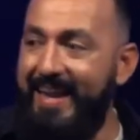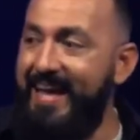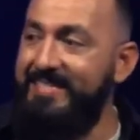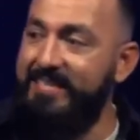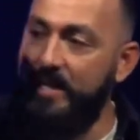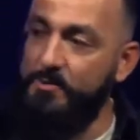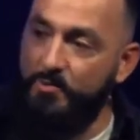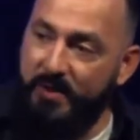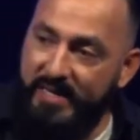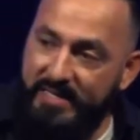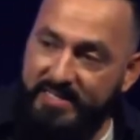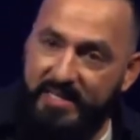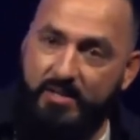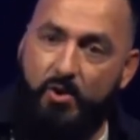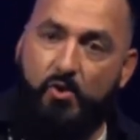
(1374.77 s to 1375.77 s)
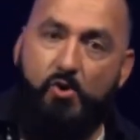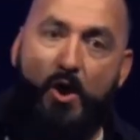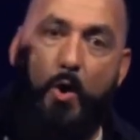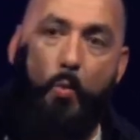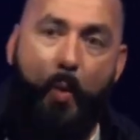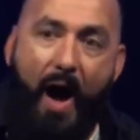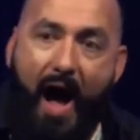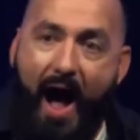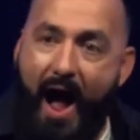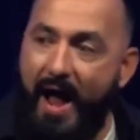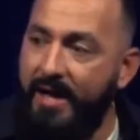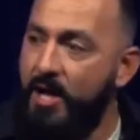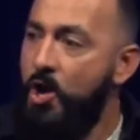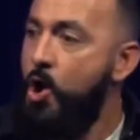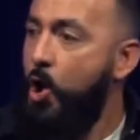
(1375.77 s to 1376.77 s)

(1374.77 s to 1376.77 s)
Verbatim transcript: as a reason or a why